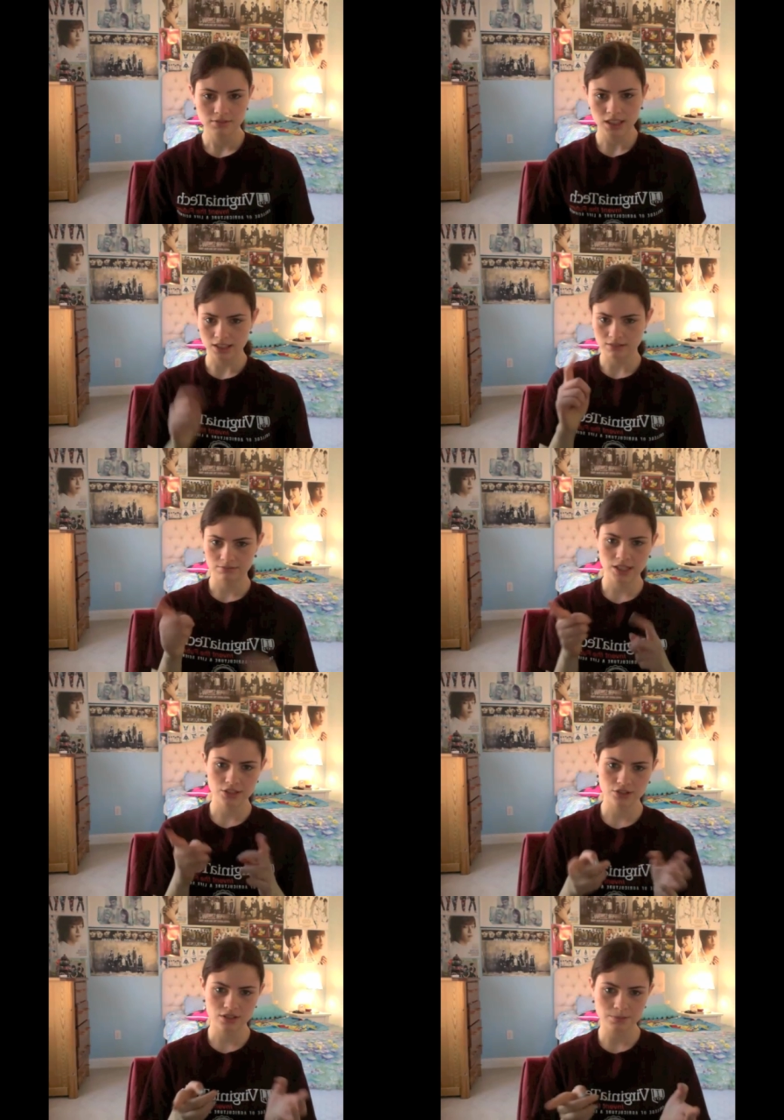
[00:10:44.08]
uh,
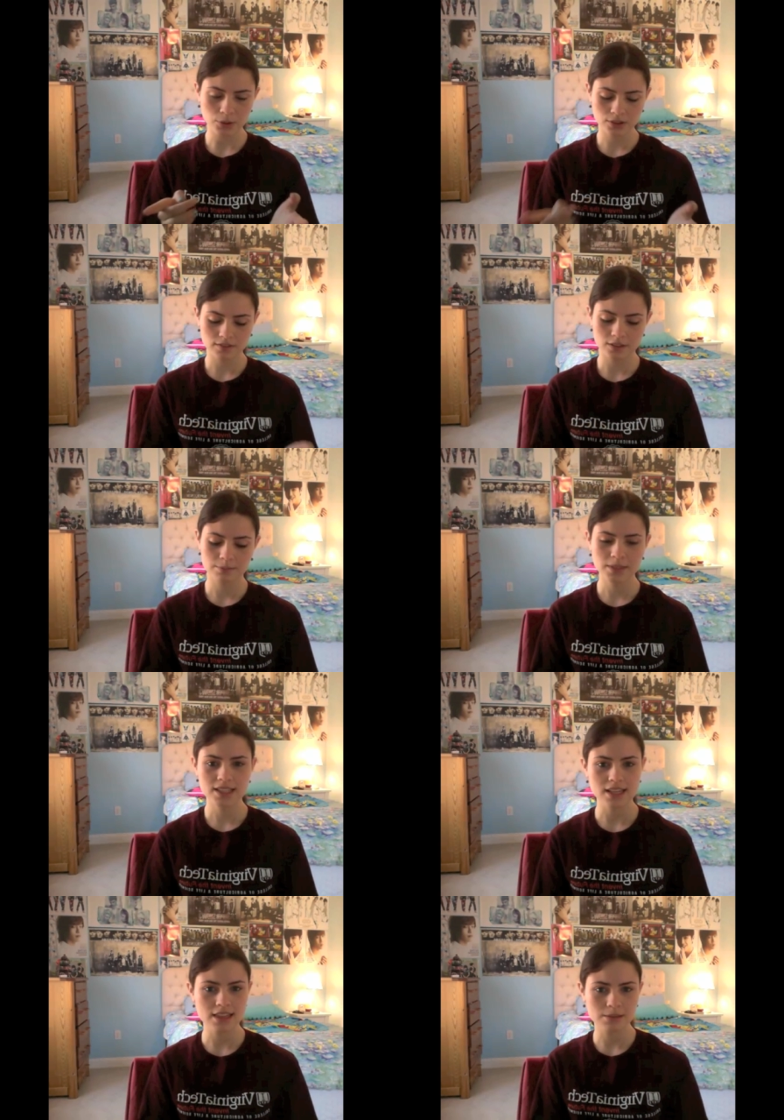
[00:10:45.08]
teasers of both of them because
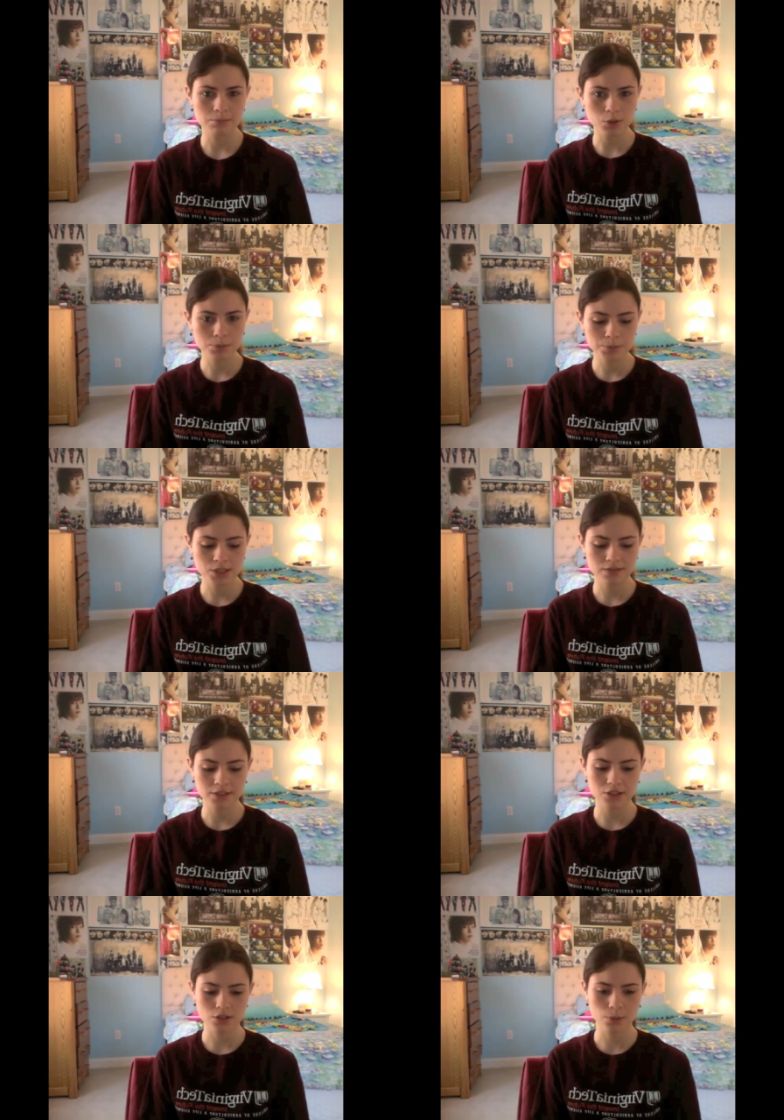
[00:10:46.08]
I think both music
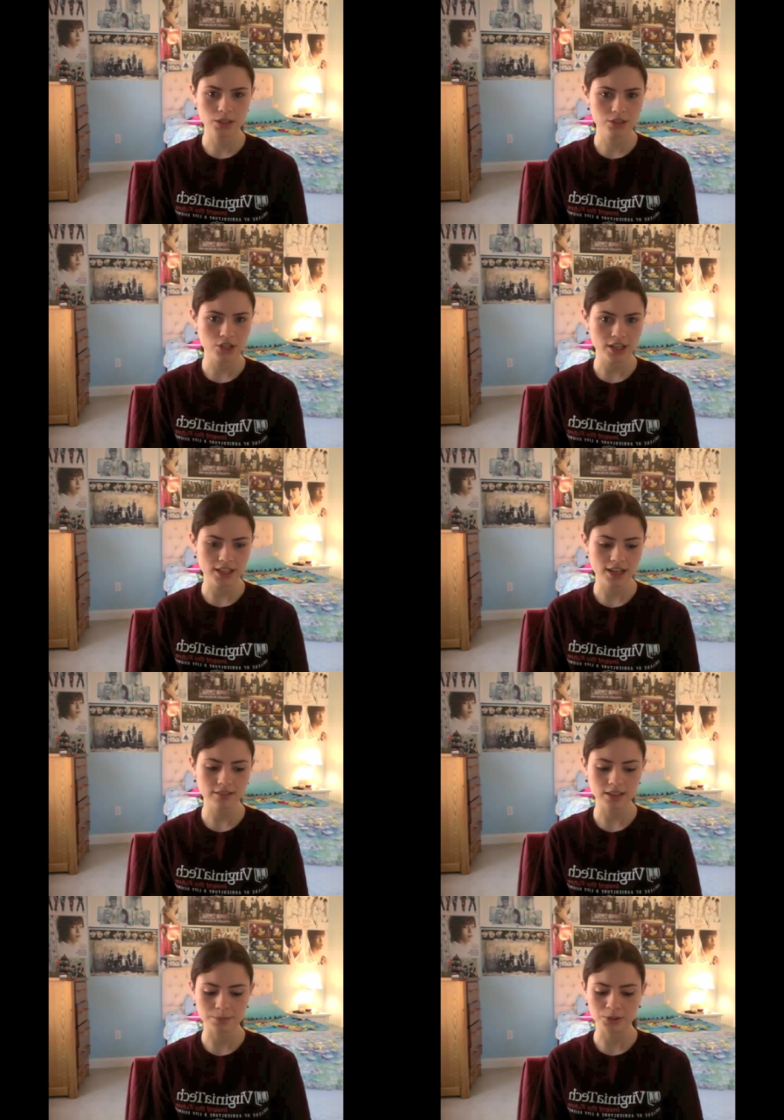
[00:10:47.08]
videos are worth checking out.
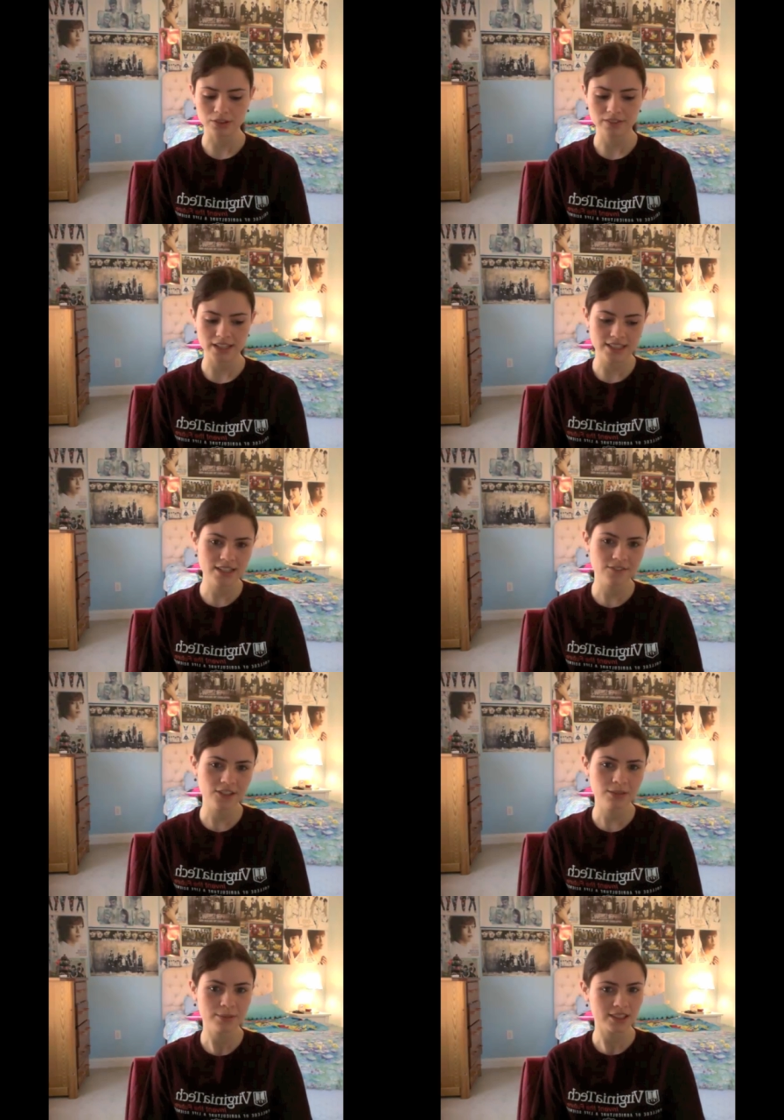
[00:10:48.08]
They're both very
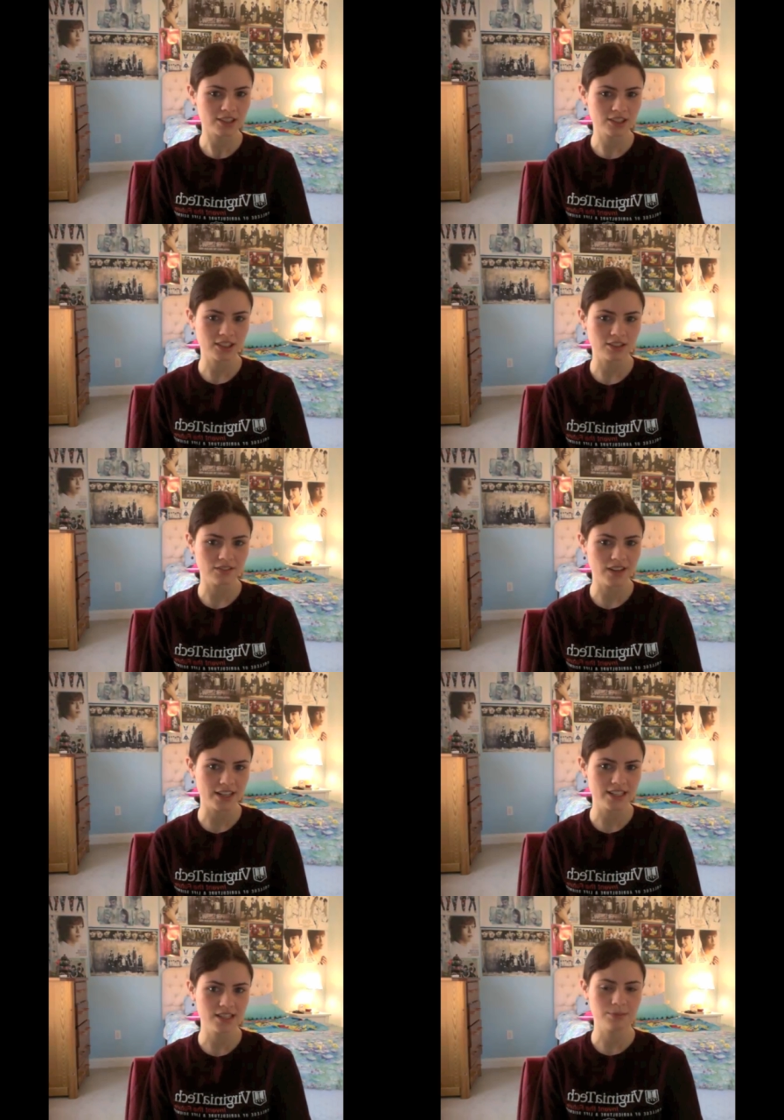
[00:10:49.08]
different, but they're also very
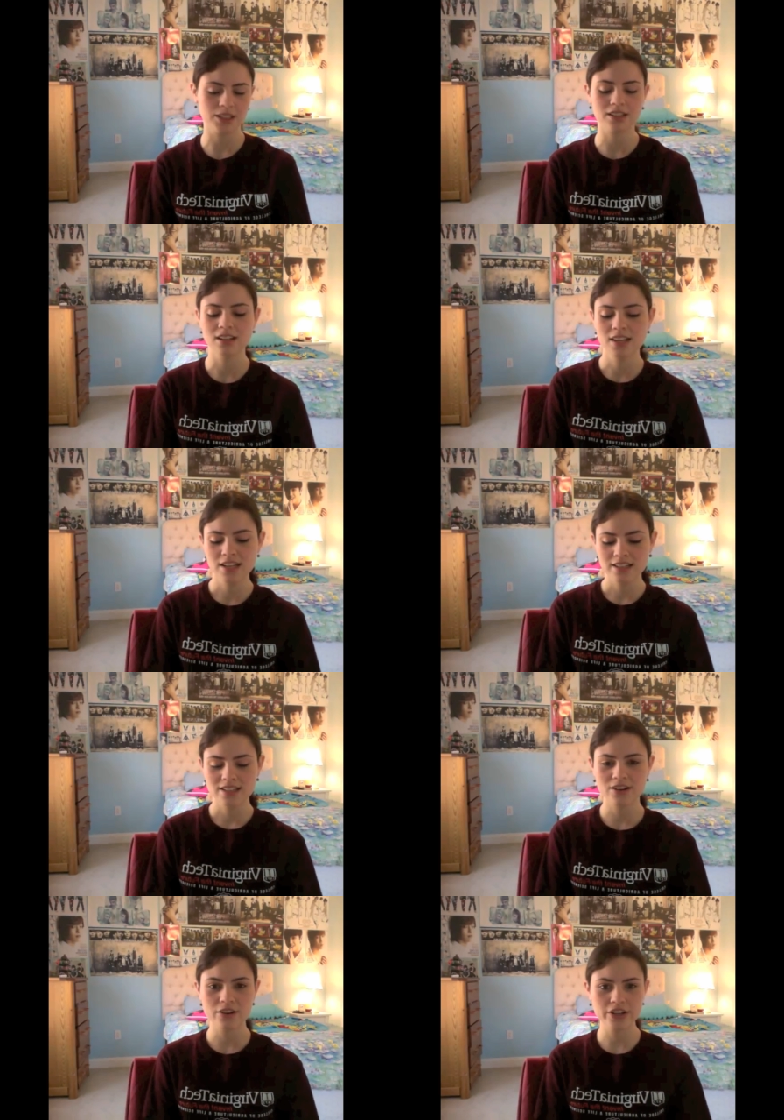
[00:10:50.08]
similar.
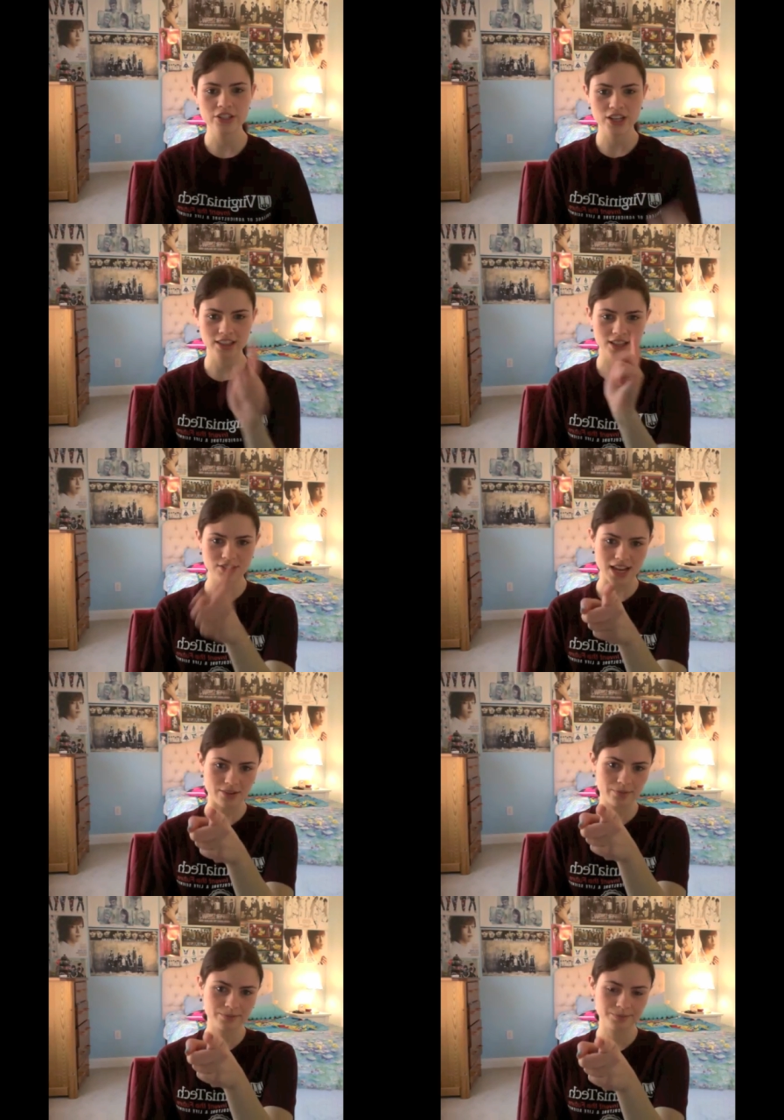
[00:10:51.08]
So go ahead and check those out.